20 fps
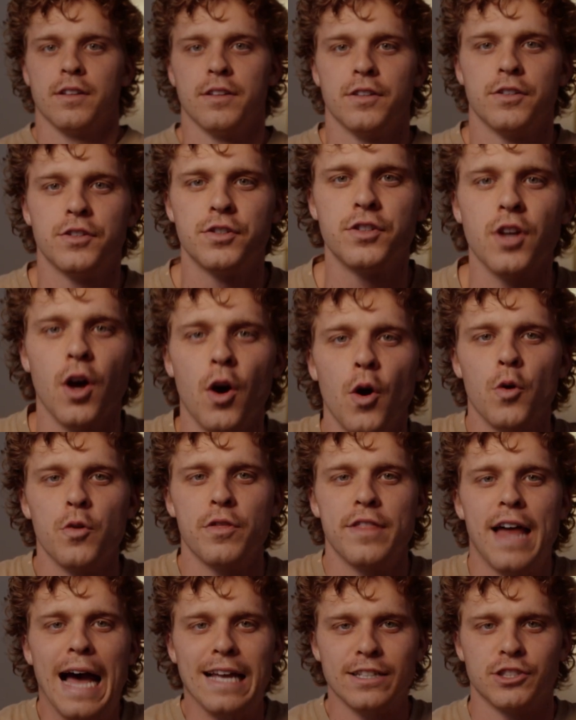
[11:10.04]
So
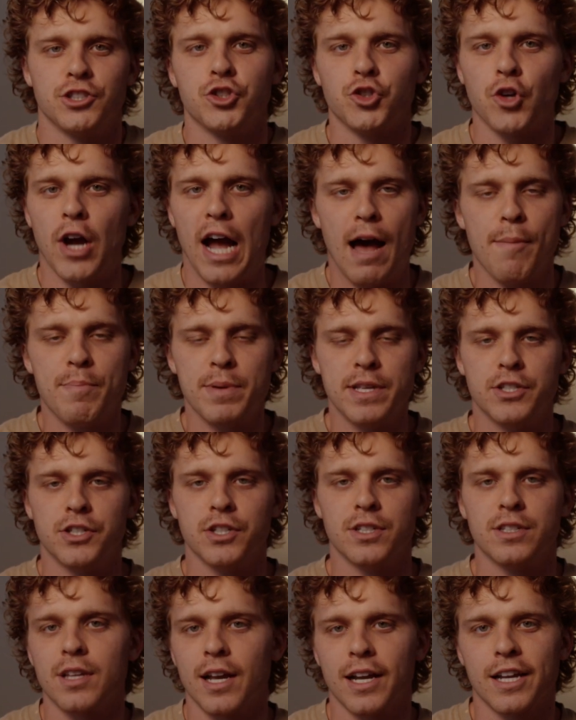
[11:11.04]
that strap is
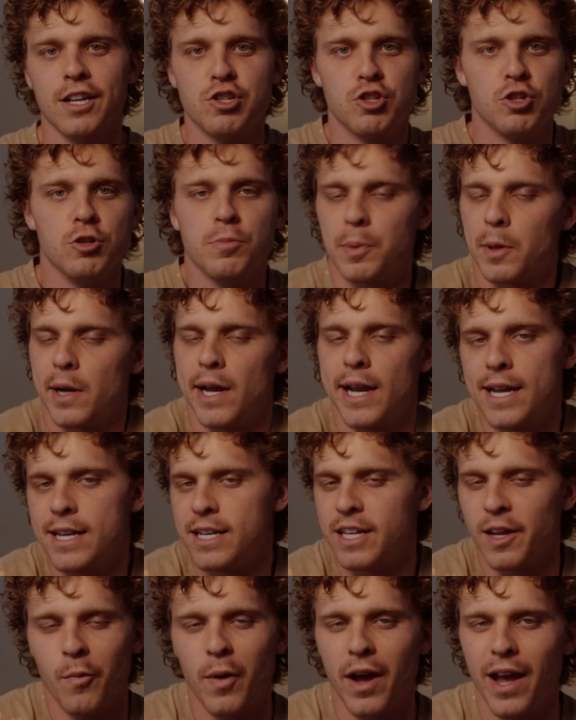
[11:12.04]
just like a super
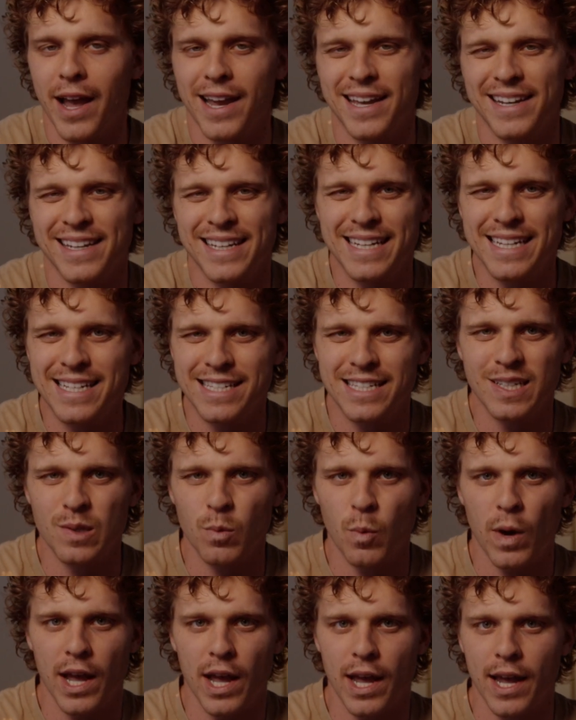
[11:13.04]
handy way, an easy
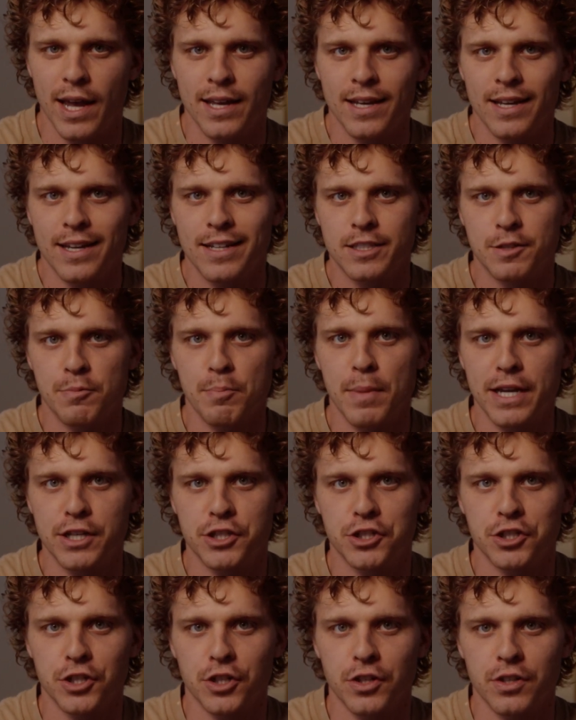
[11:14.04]
way to make
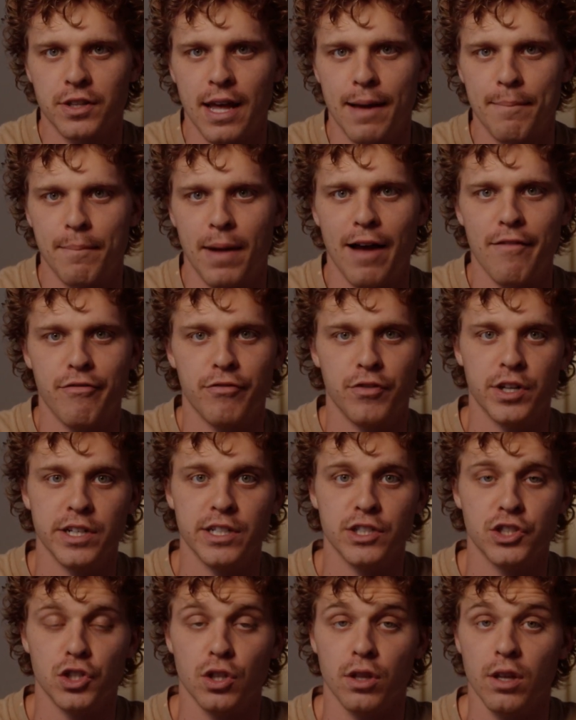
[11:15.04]
sure that my
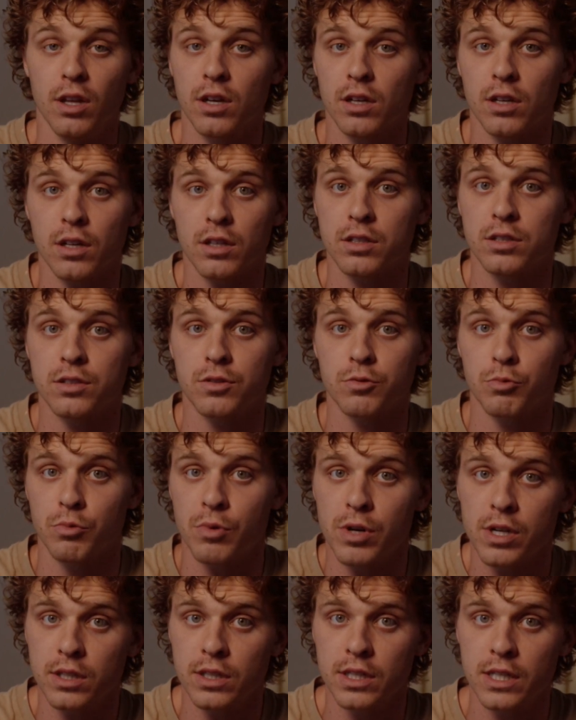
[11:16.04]
footage looks
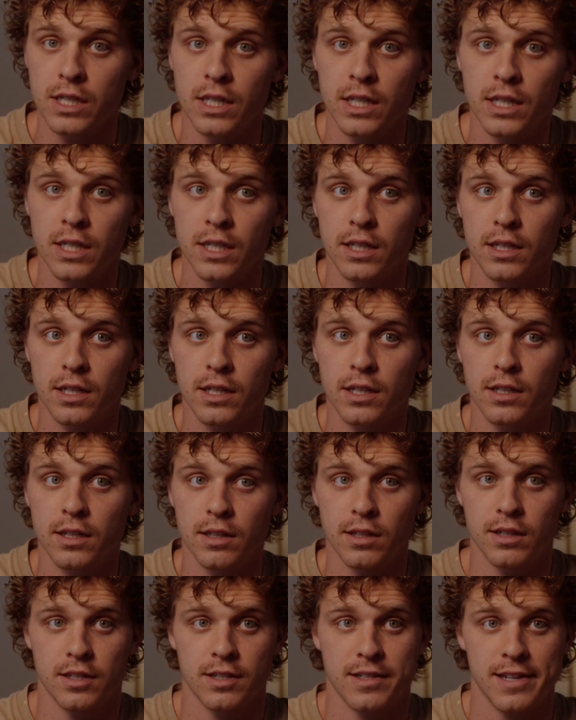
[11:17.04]
really
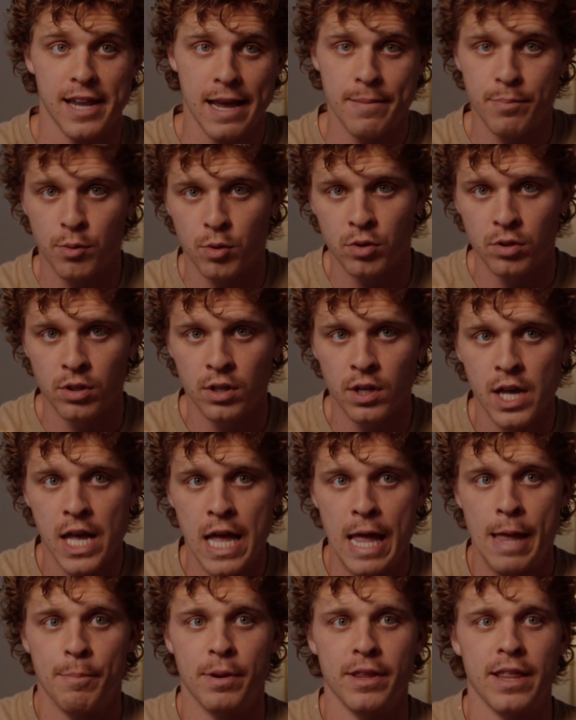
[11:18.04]
stable,
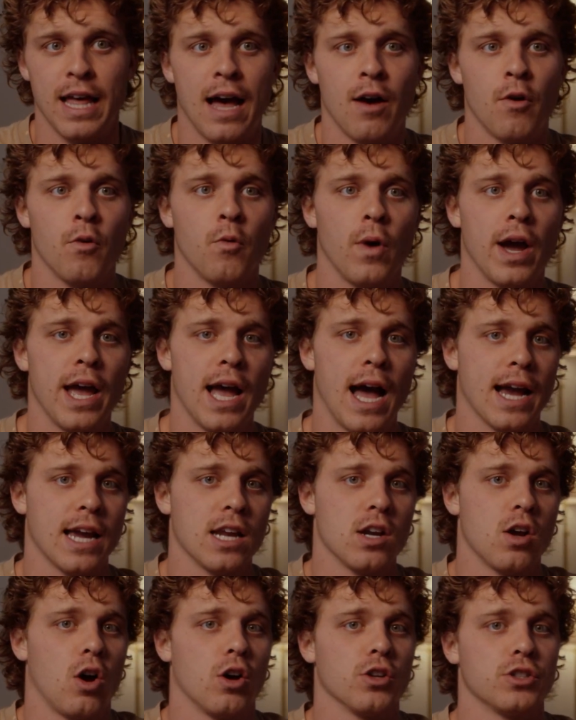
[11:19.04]
but that way I can
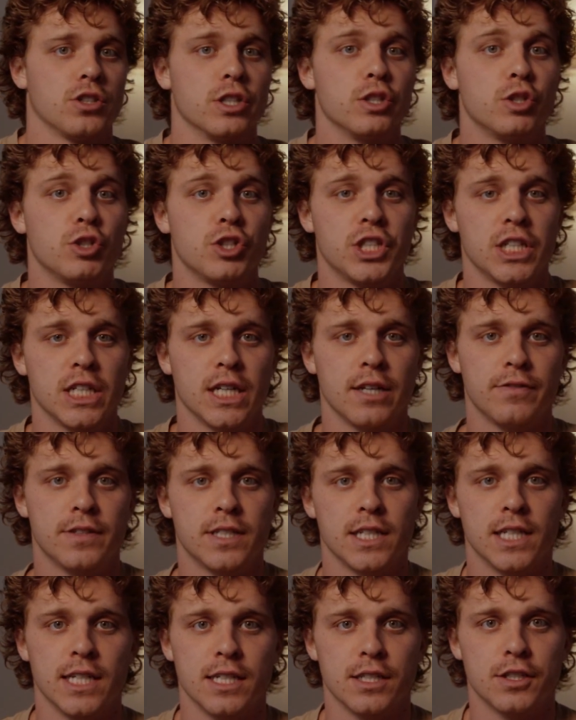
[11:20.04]
also
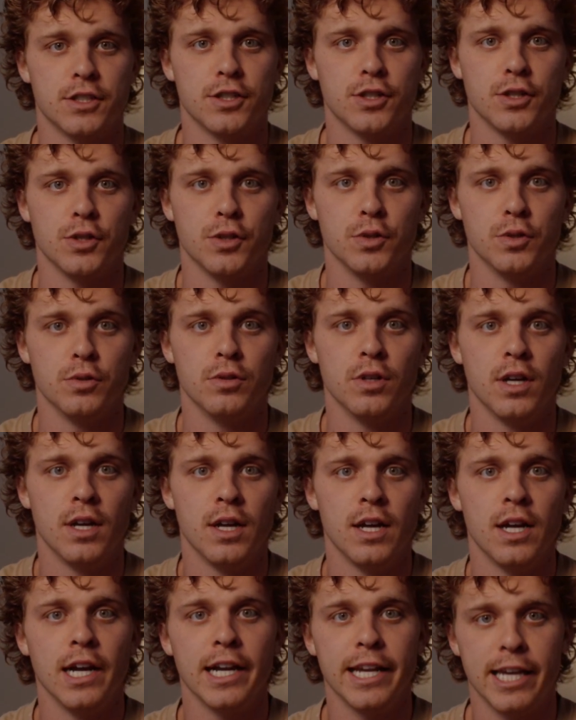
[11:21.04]
shift into
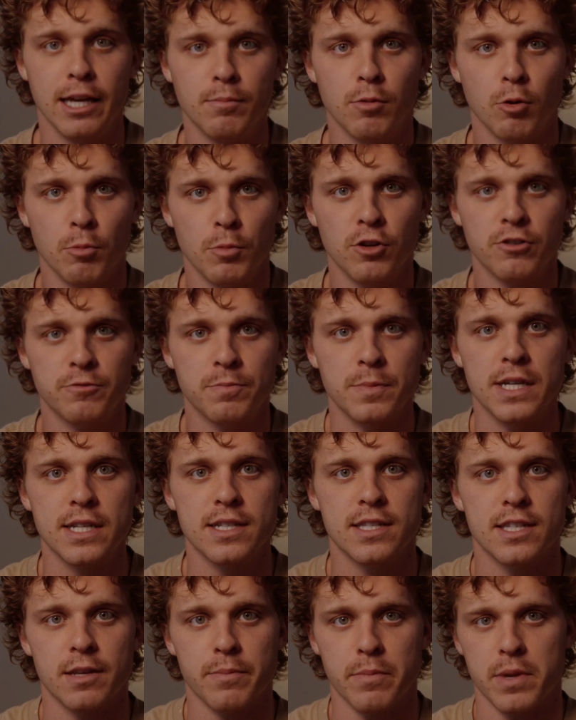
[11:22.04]
gimbal
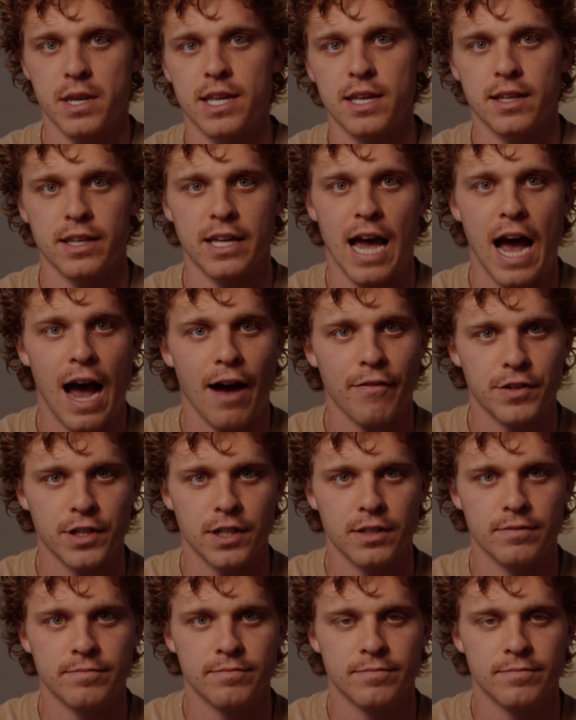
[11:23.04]
movements immediately after.